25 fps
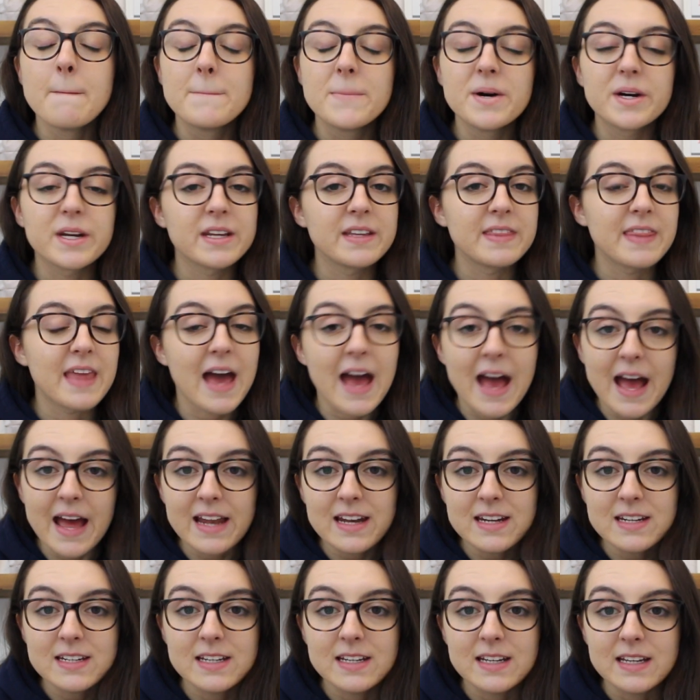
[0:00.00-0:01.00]
But in the
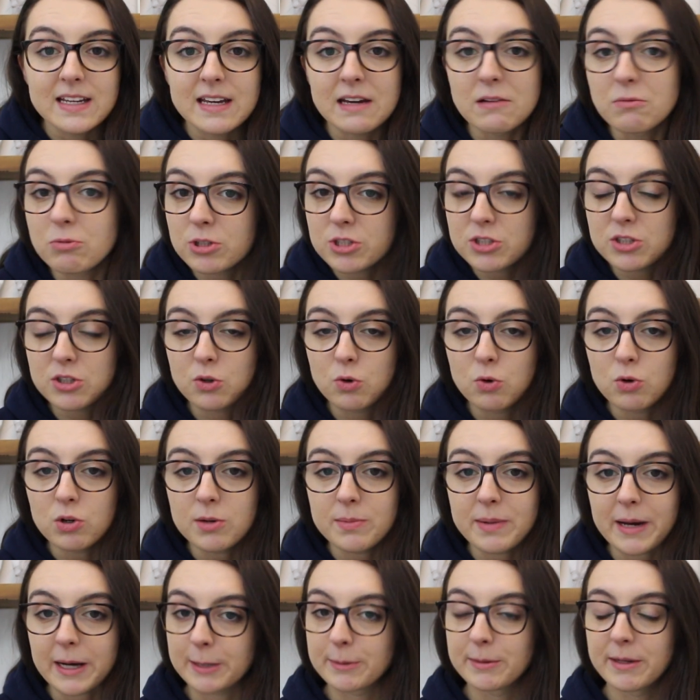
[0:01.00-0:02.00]
end, it was the
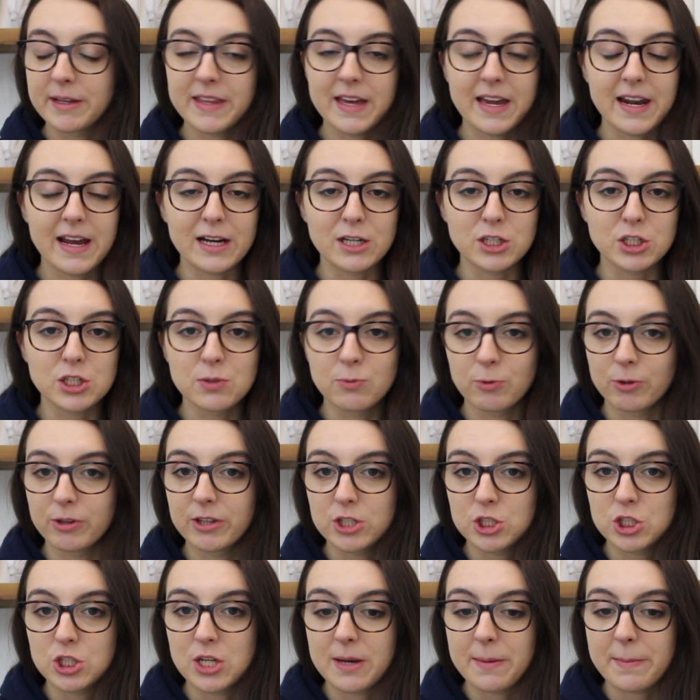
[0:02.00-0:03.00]
quarterback play that actually won
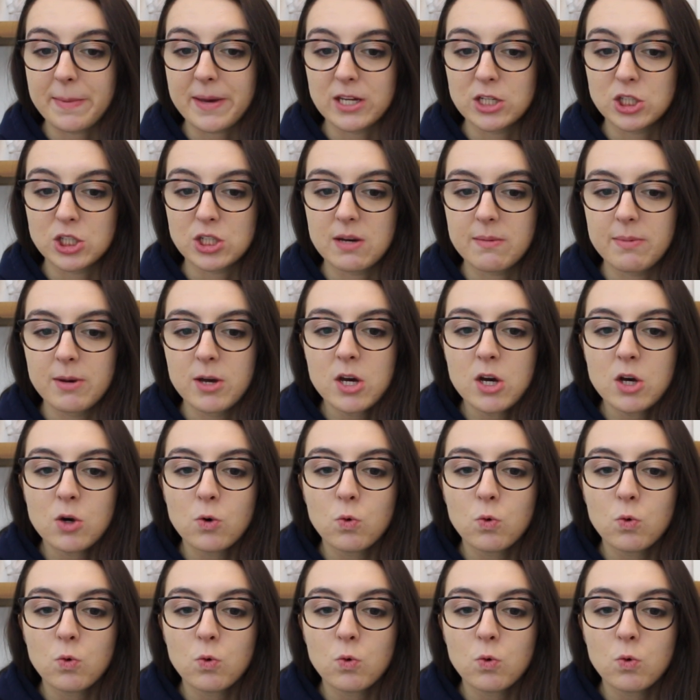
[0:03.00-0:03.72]
the championship.